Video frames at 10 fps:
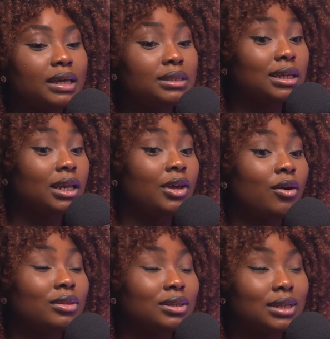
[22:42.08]
basically
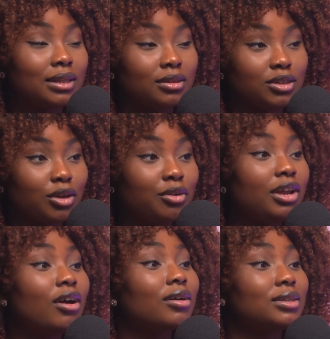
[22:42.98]
understand the
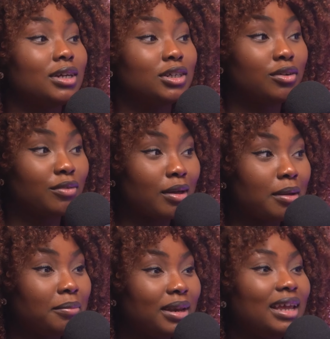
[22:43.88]
security architecture of the
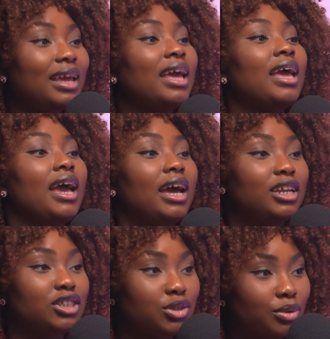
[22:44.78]
company and
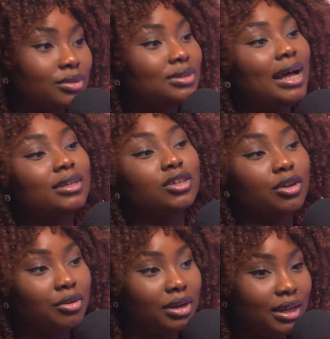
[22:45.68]
ensures that
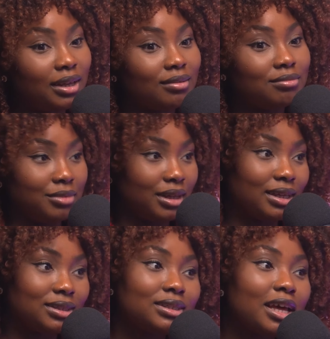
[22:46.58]
security
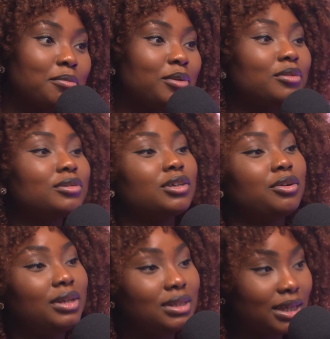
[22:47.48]
is stable,
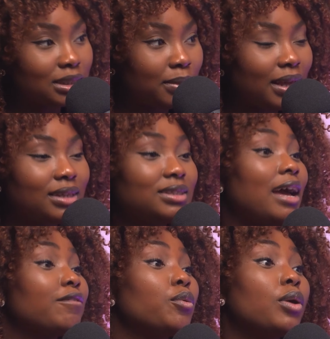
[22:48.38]
security takes place. They
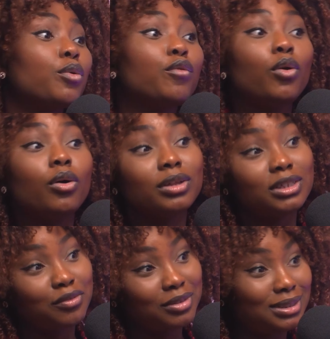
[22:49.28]
have to work with all the
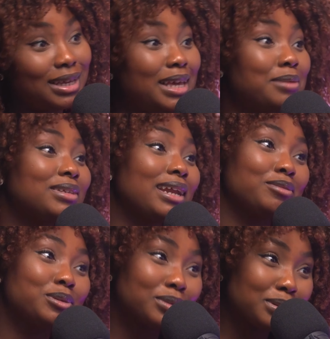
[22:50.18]
different teams that
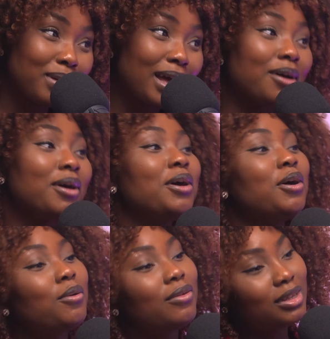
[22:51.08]
I've talked about
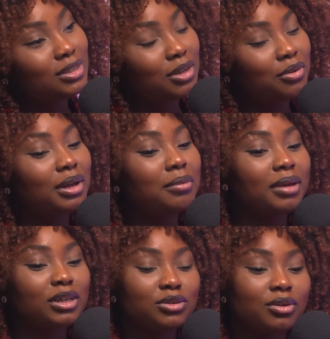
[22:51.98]
within security and
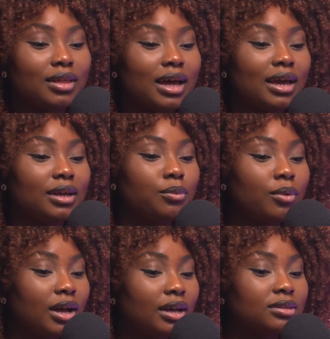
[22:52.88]
make sure that it
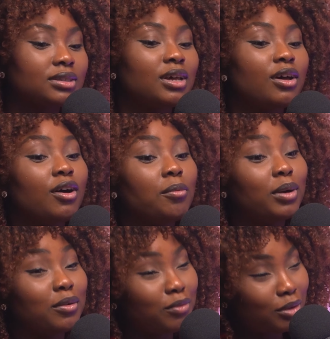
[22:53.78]
works.
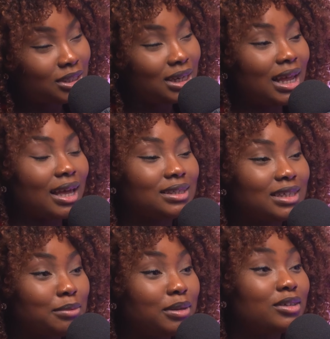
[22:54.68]
But unfortunately, like I
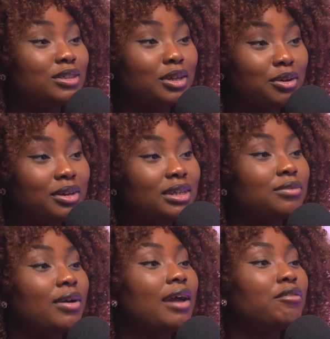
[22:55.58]
said, because security is
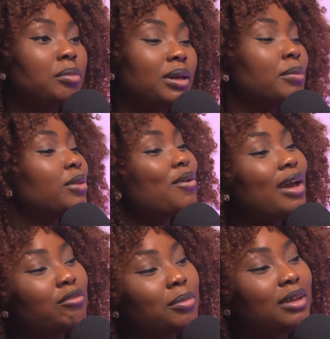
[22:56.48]
for everybody, but not
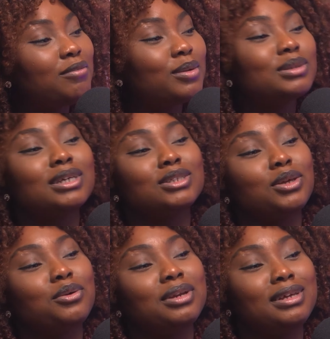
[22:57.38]
everybody feels like
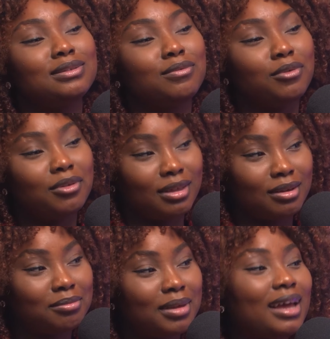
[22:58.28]
security is for
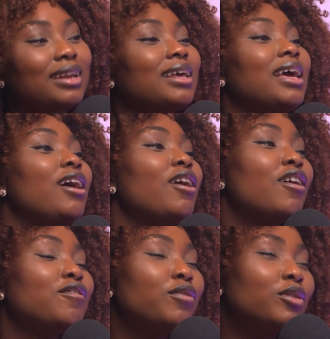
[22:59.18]
them. And
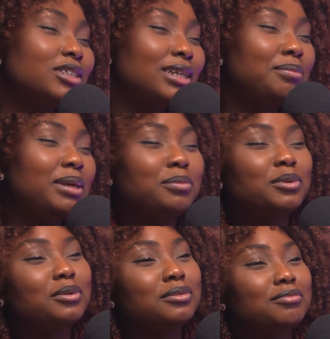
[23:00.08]
mm-hmm. unfortunately,
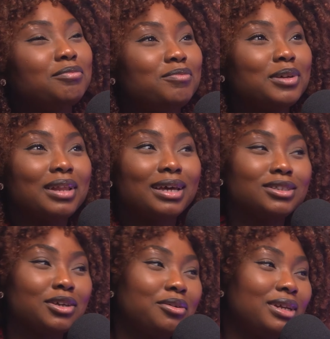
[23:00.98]
people feel like
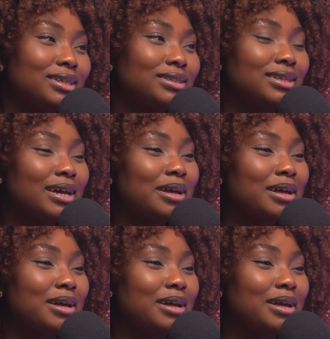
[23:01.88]
security is